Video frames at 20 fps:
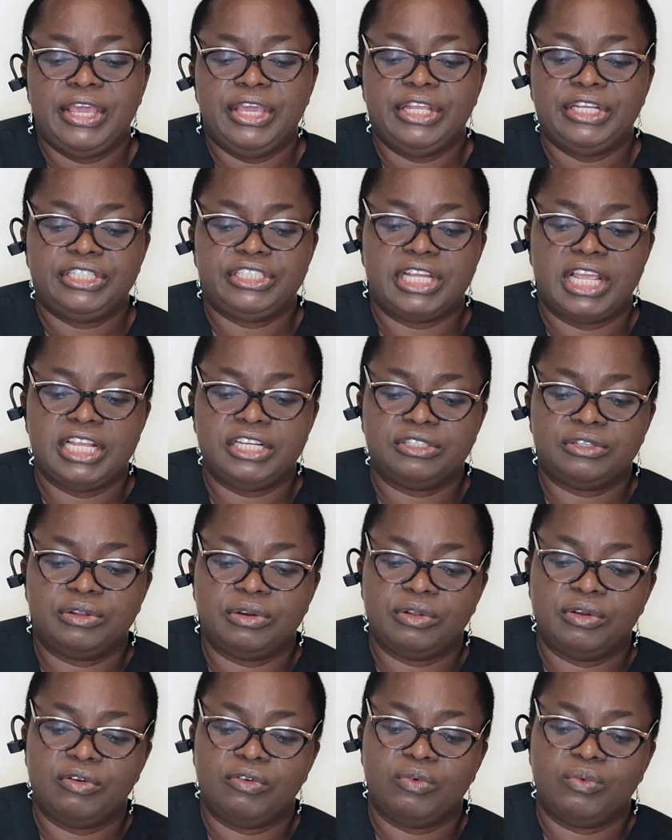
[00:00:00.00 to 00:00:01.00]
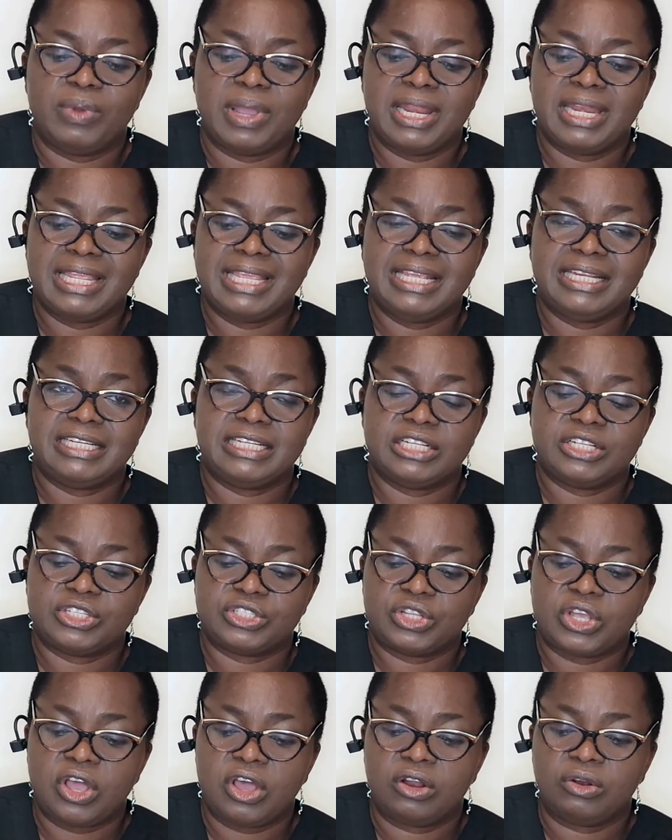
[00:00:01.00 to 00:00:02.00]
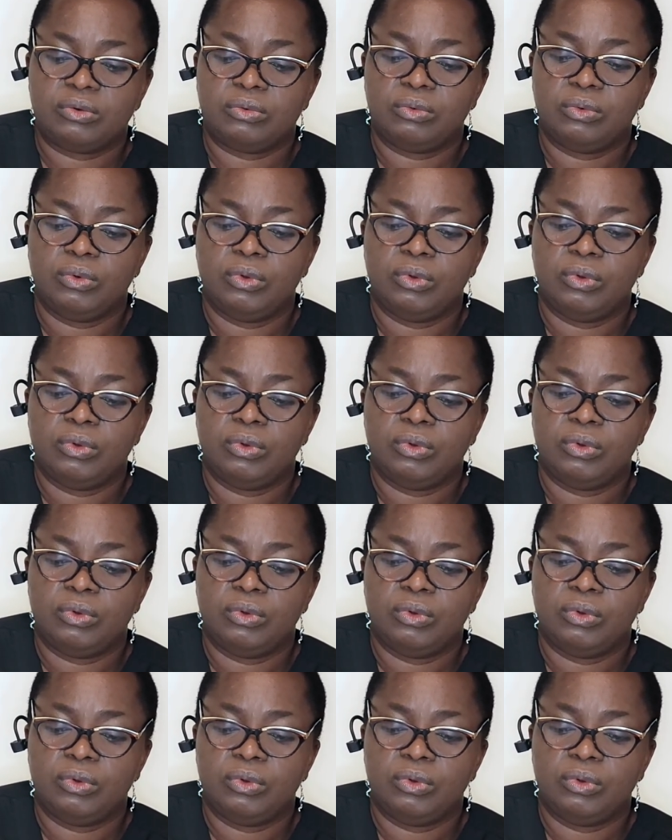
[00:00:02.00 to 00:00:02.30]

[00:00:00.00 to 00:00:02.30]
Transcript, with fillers: Change glove when it is torn.